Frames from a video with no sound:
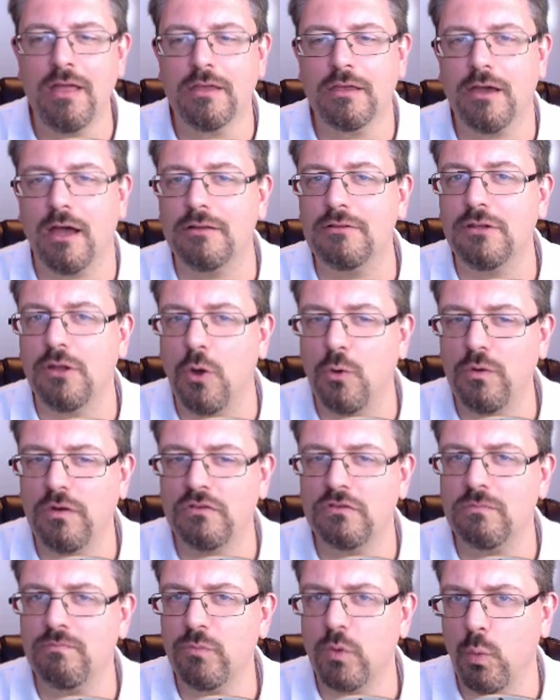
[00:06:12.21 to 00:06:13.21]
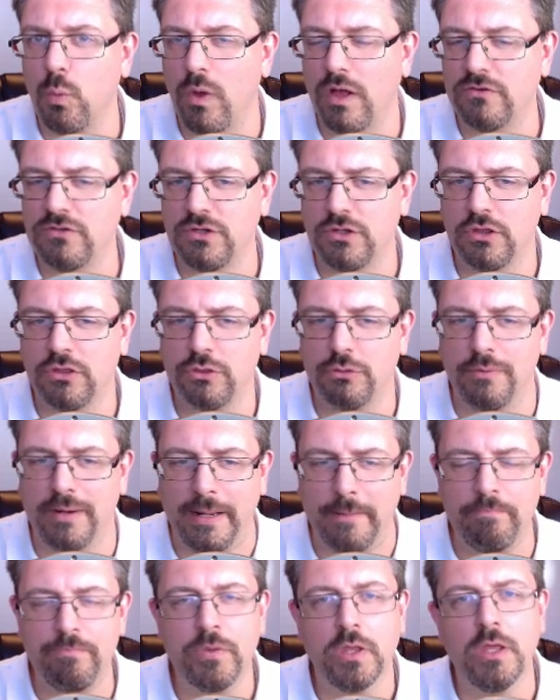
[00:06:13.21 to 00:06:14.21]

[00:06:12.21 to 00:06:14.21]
called Lotus 123.